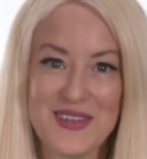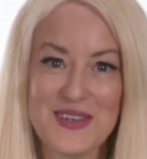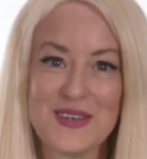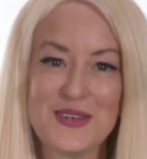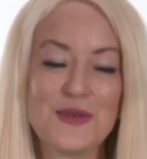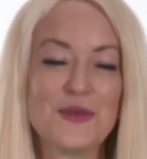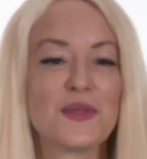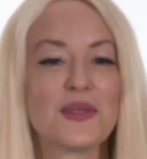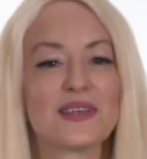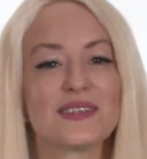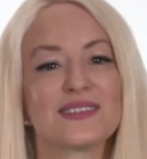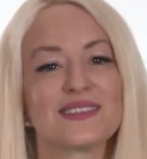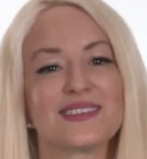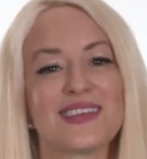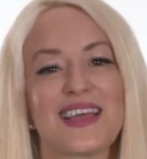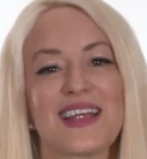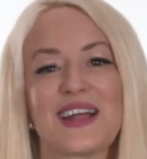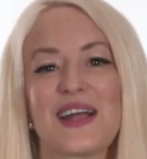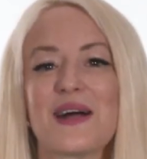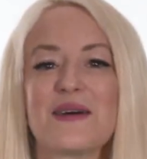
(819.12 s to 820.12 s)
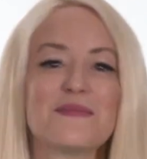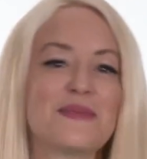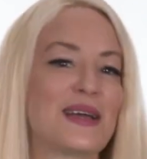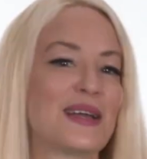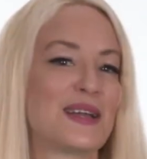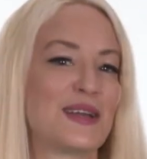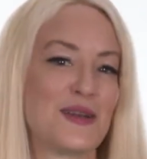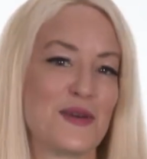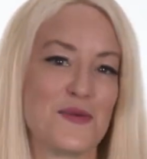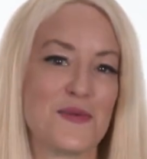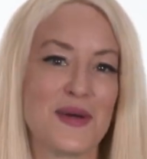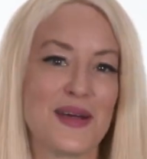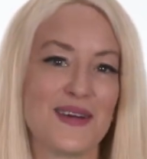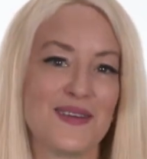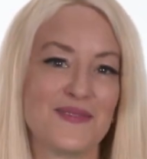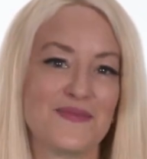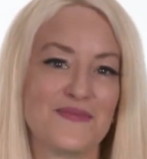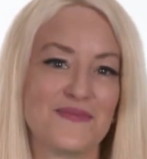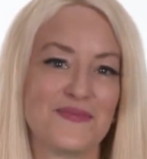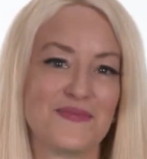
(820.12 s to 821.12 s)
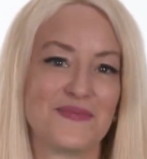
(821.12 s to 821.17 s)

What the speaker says: Do this and come out of nowhere